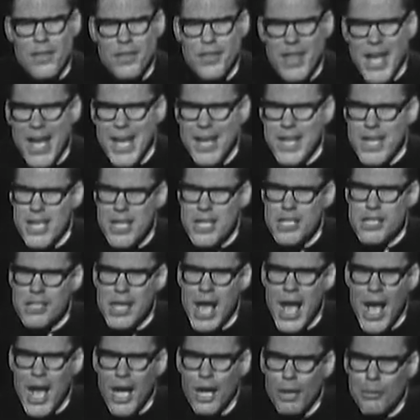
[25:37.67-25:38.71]
That is
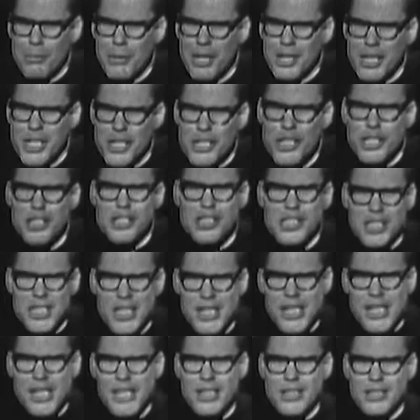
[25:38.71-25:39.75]
how malicious sin
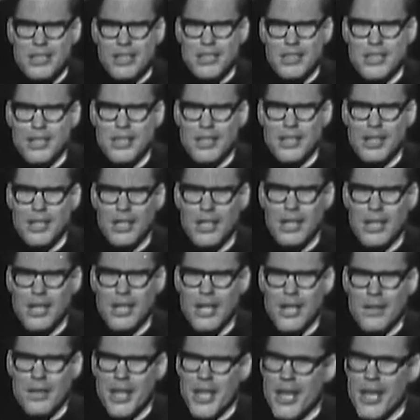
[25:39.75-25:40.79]
is,
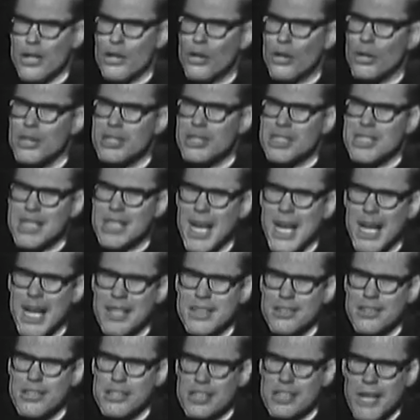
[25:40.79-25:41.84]
that it caused
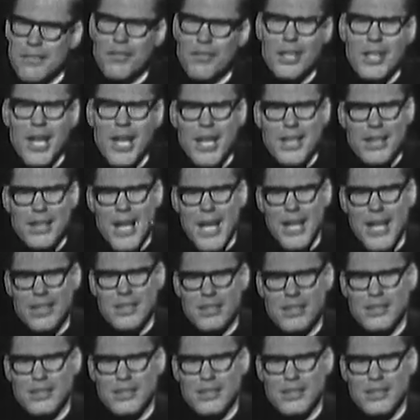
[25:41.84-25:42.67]
God to suffer like that.